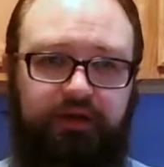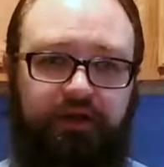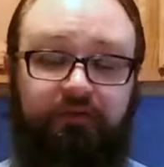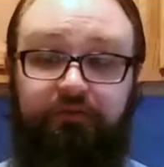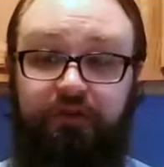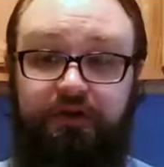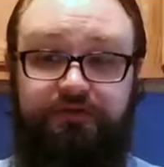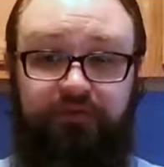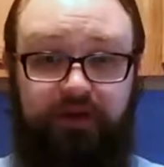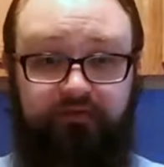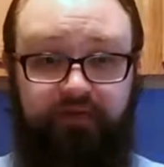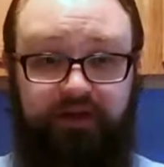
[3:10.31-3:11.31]
In the first
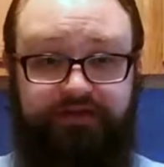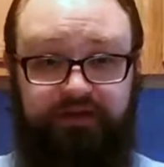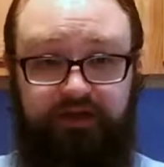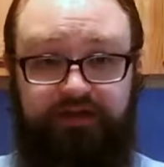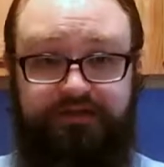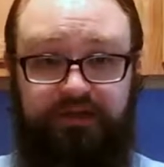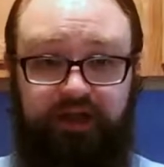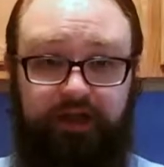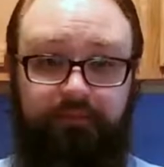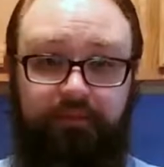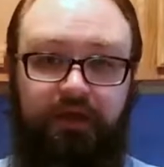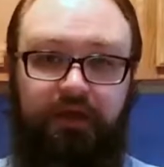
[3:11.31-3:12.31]
Final Fantasy Legend game,